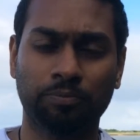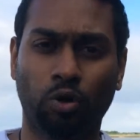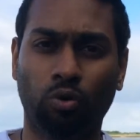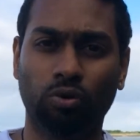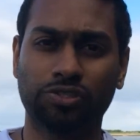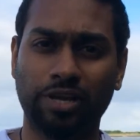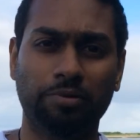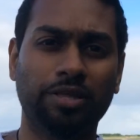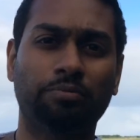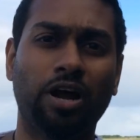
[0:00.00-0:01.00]
or send
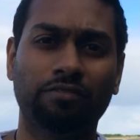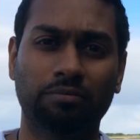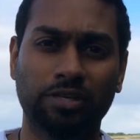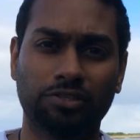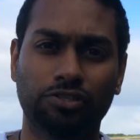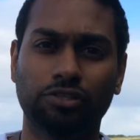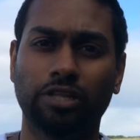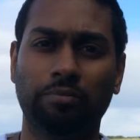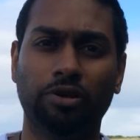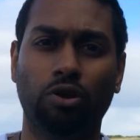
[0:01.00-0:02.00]
me the private message to
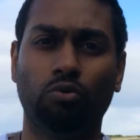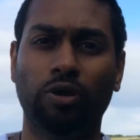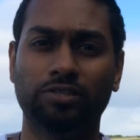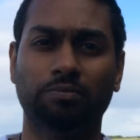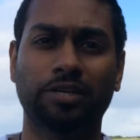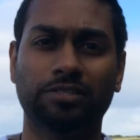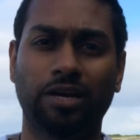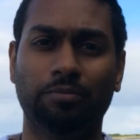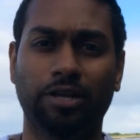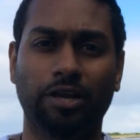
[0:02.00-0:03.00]
let me know when's the best
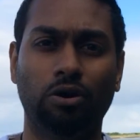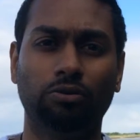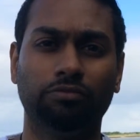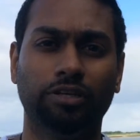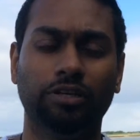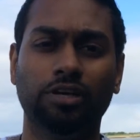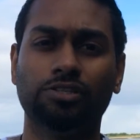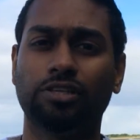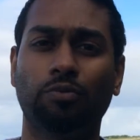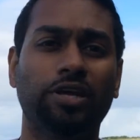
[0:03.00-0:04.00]
time to get hold of you,
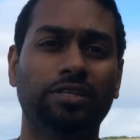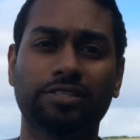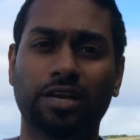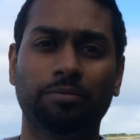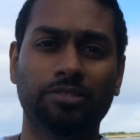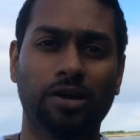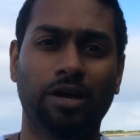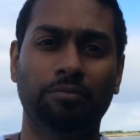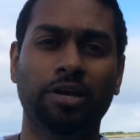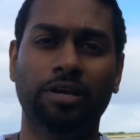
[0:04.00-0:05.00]
so that we can set up a time,